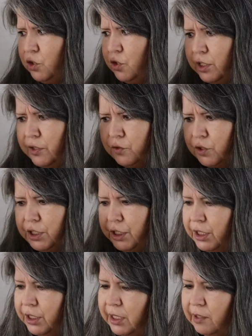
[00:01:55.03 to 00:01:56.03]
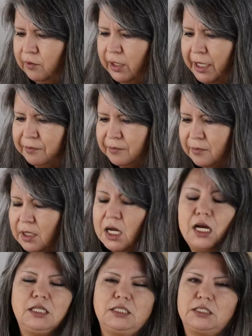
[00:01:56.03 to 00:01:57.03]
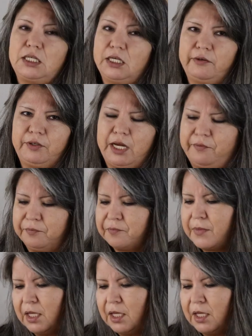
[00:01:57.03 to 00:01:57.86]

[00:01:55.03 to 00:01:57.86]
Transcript: you're never going to get it that flat. At least I never have.